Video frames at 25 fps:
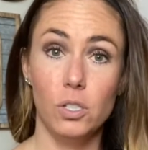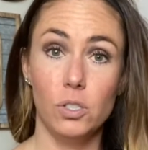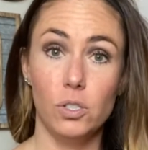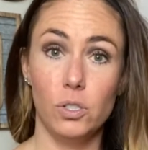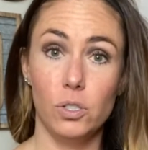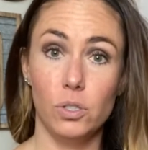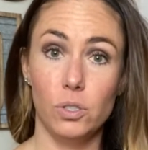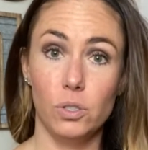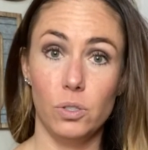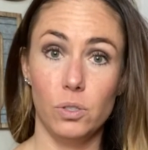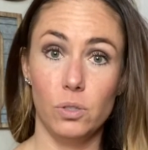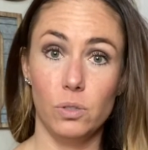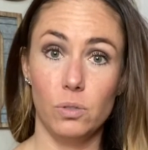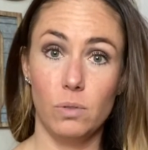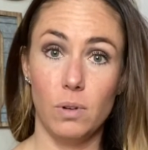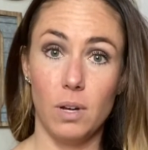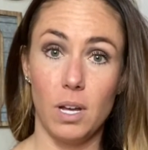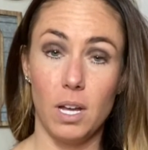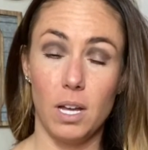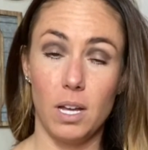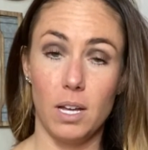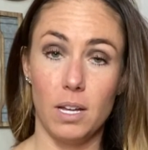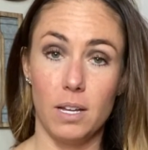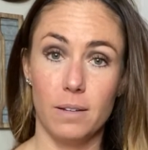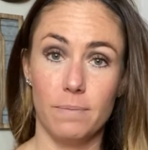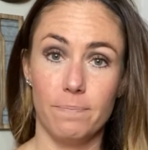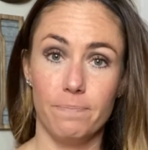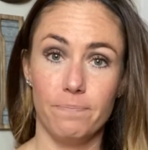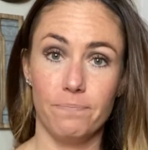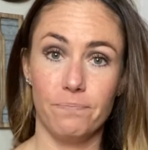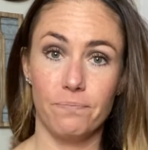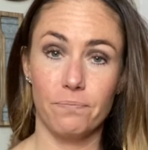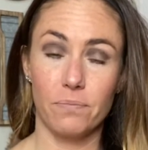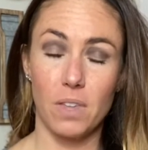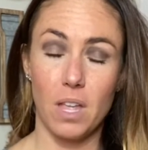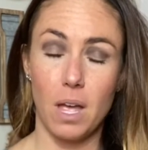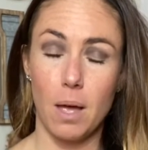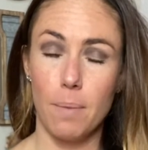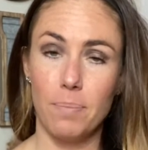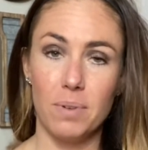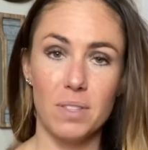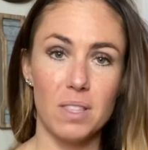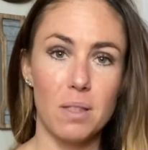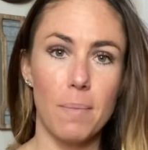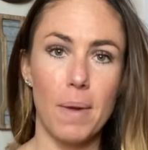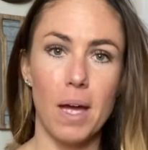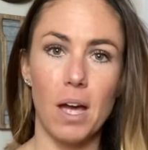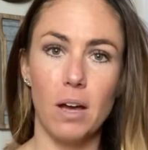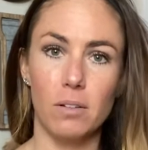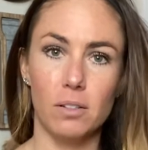to um, up in the
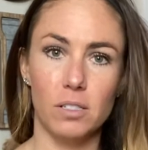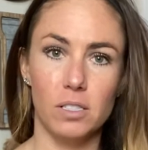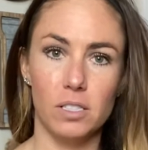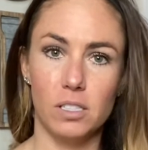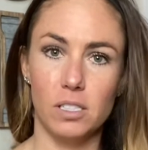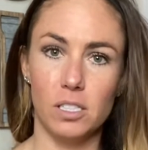mountains,